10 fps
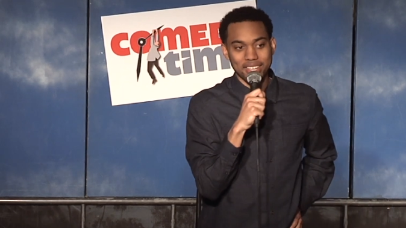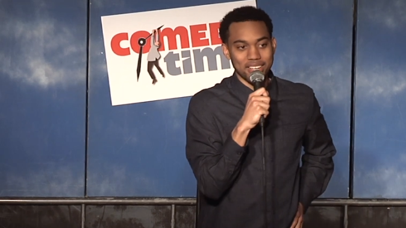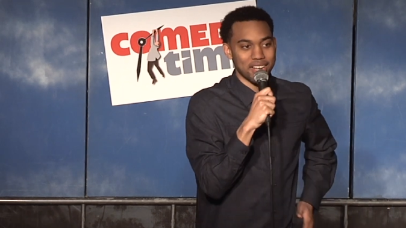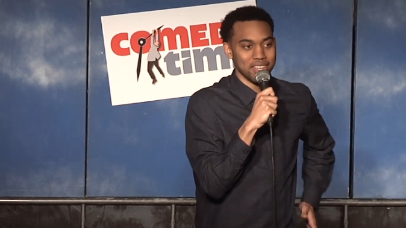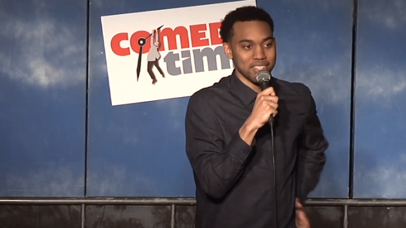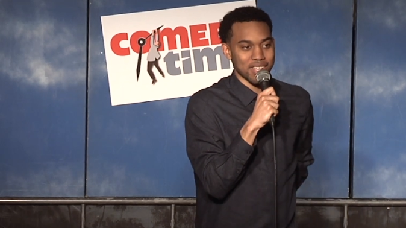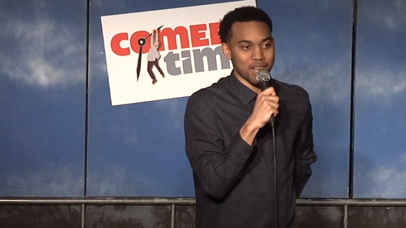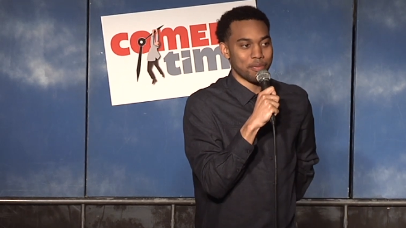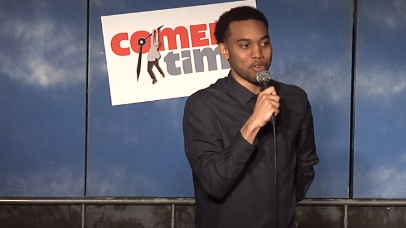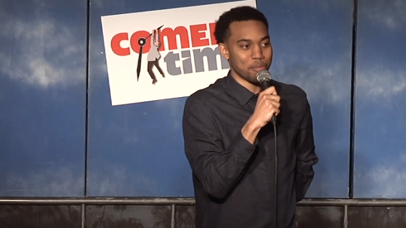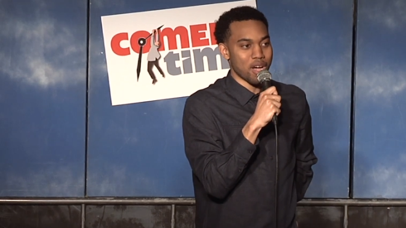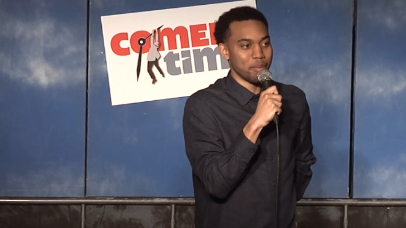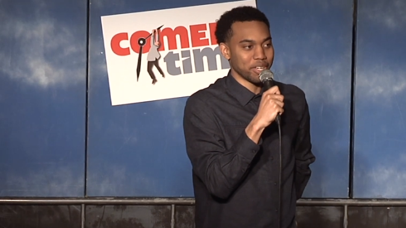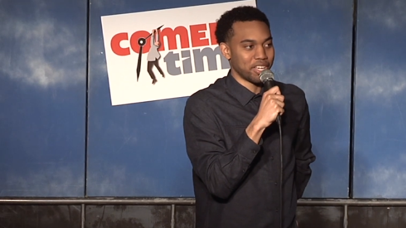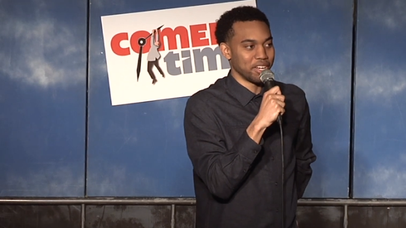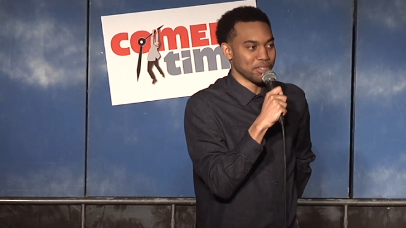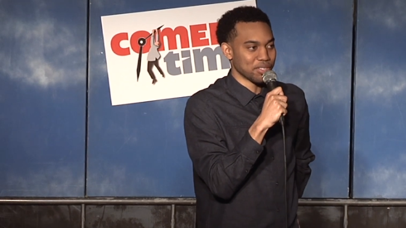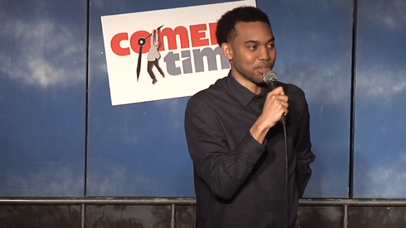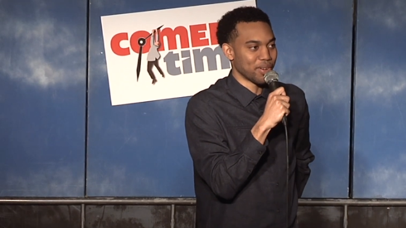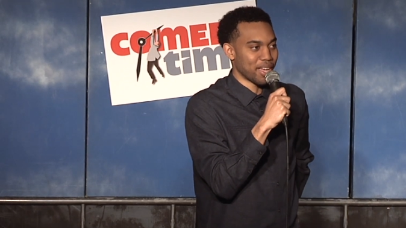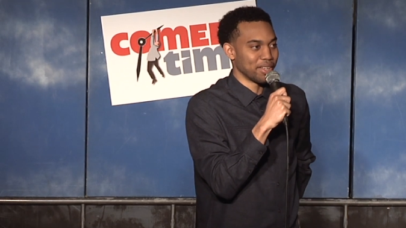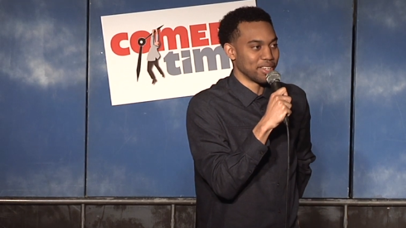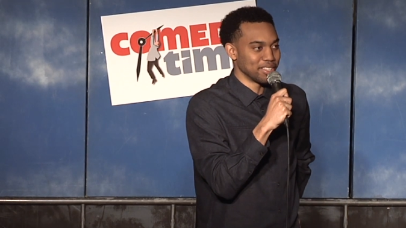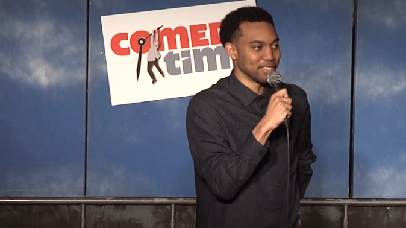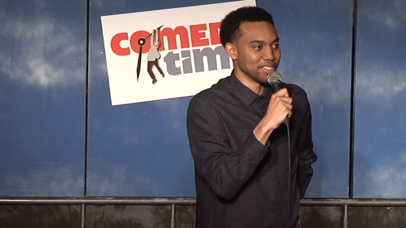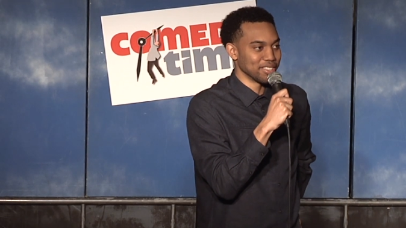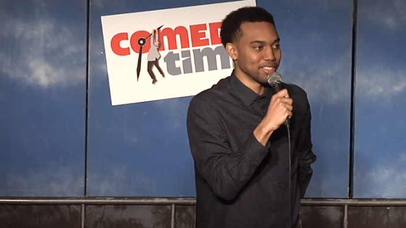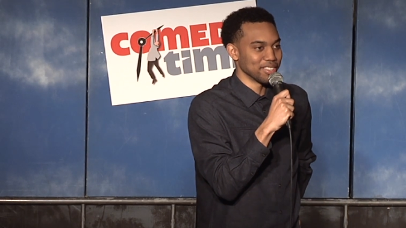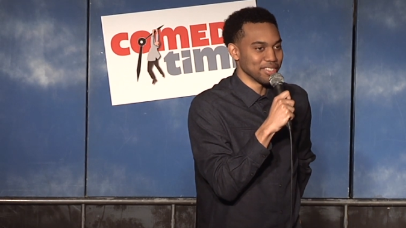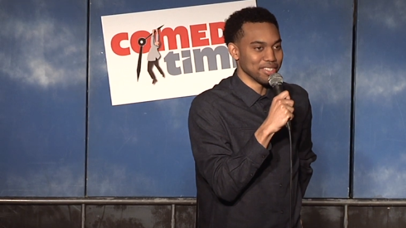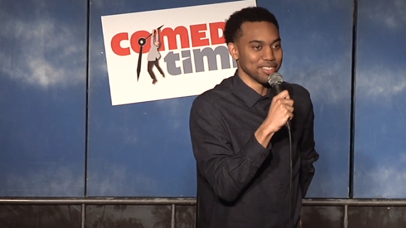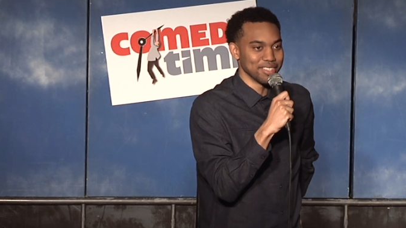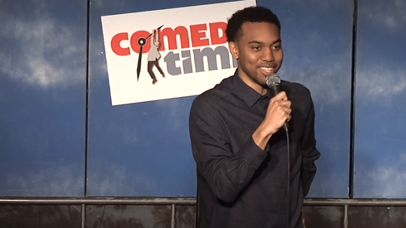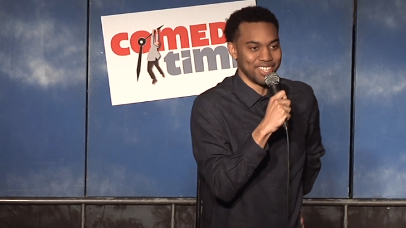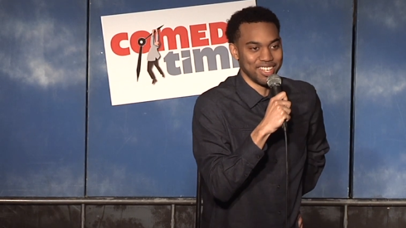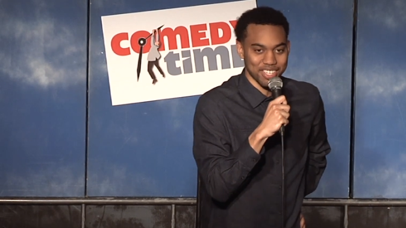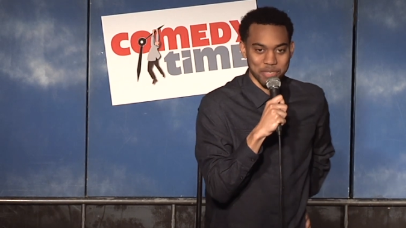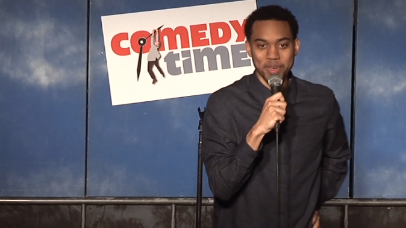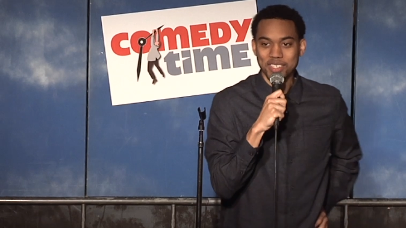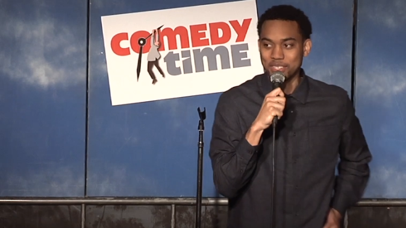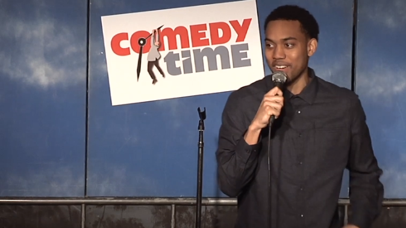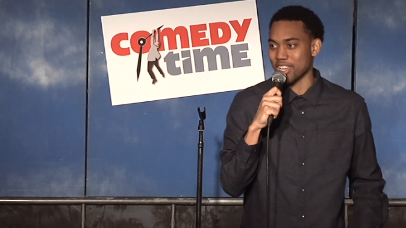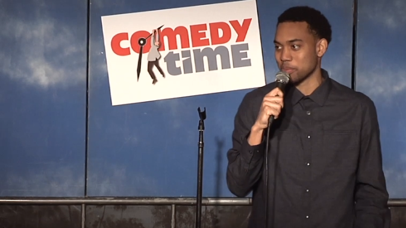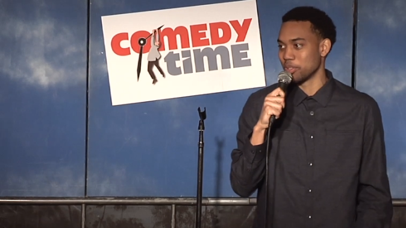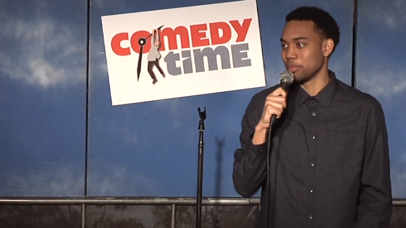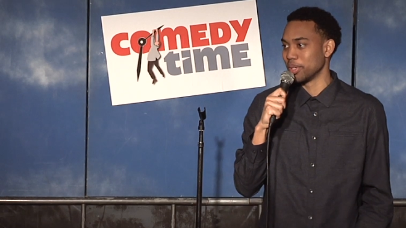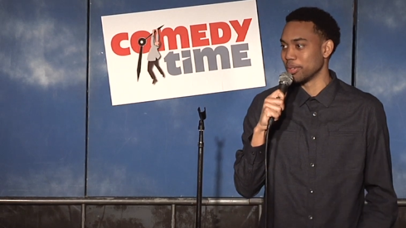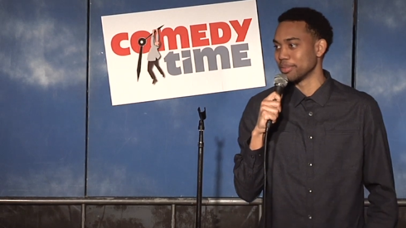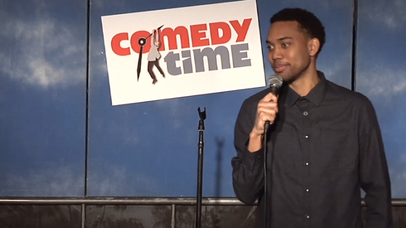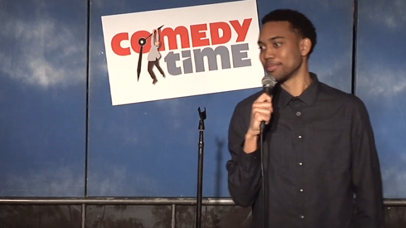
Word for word: And I didn't sign up for Obamacare, so I had an expensive hospital bill.